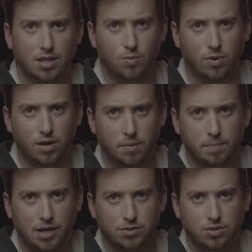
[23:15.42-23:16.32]
And then what I'm
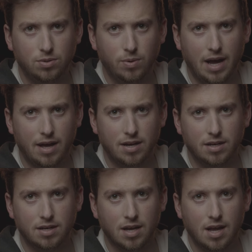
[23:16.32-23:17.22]
about to add
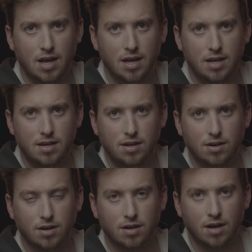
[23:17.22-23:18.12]
in
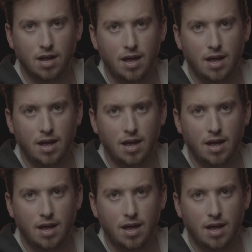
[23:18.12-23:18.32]
here